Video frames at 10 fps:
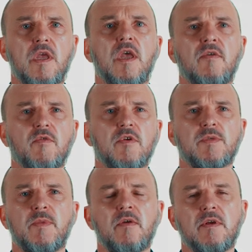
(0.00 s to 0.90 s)
If you're
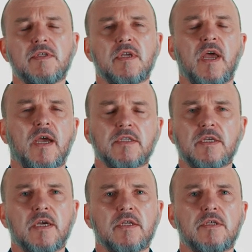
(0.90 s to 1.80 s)
experiencing
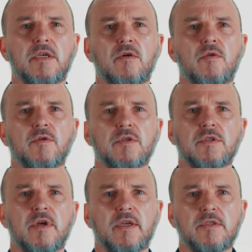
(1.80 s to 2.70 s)
anxiety or
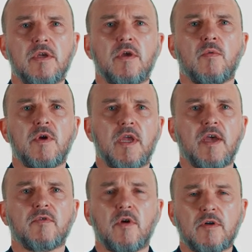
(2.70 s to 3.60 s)
distress, we
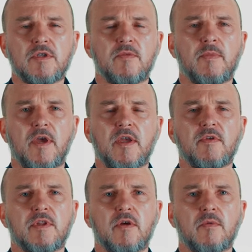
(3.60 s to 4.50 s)
have cognitive
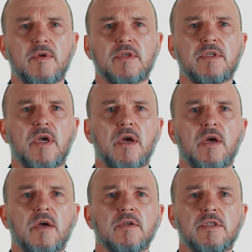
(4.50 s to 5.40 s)
behaviour therapists at
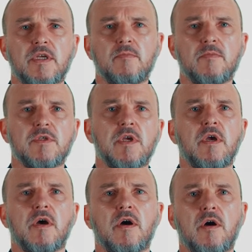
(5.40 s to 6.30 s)
our gyms,
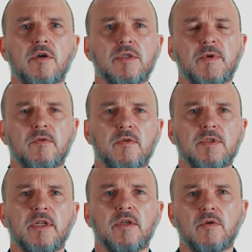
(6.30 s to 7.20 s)
our hospitals
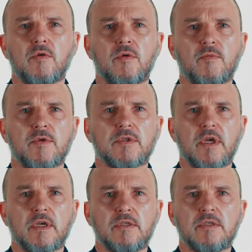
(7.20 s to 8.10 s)
and our corporate
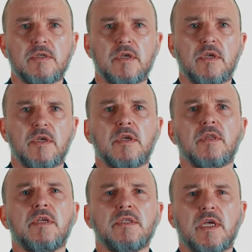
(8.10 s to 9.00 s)
sites.
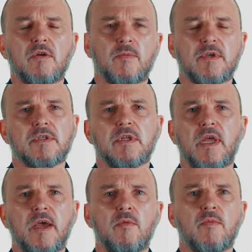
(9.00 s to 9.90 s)
These therapists can
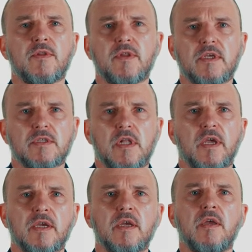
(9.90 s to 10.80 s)
help with things
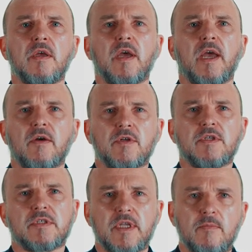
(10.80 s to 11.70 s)
like how do you
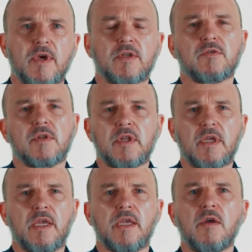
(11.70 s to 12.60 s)
sleep better in the
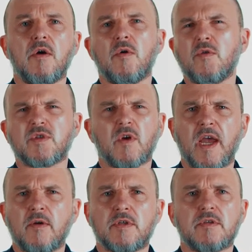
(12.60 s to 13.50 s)
heat, also
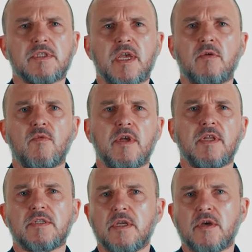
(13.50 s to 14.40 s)
how do you set
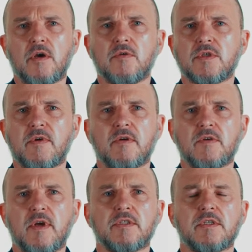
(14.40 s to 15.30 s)
realistic goals around
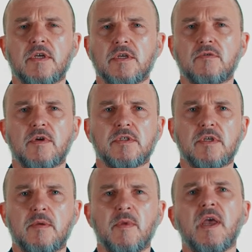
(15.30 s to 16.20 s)
your exercise
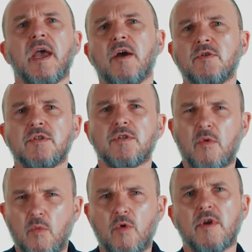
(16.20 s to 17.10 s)
regime, how do you
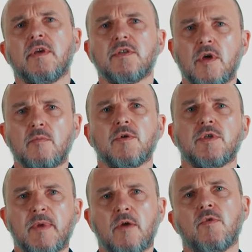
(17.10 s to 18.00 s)
stop worrying so much
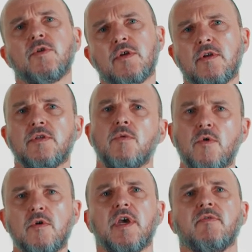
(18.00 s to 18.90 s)
about returning to
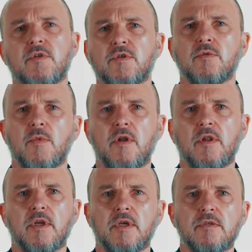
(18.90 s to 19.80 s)
work after the summer
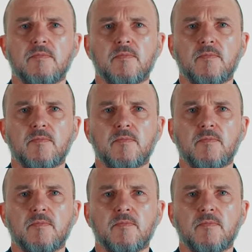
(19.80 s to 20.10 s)
holidays.